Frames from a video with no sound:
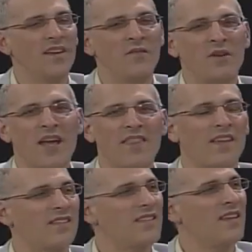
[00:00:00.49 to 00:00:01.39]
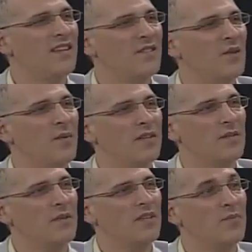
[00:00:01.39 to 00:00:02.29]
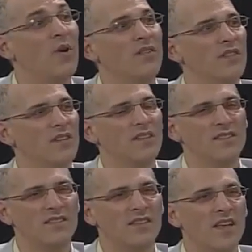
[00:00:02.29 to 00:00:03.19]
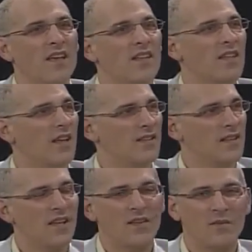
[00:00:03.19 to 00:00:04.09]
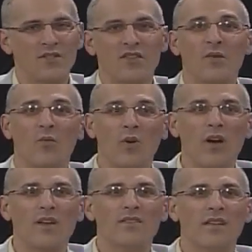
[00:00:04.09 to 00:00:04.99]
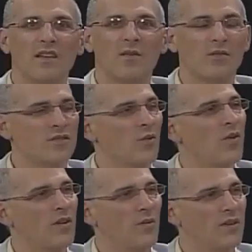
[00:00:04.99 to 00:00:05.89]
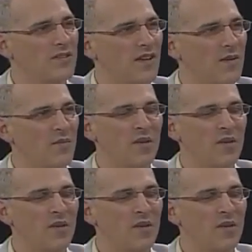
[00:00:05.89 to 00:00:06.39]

And, and what I think is neat too about some of these parks like this is that, as Kelly mentioned, it was a resort at one time.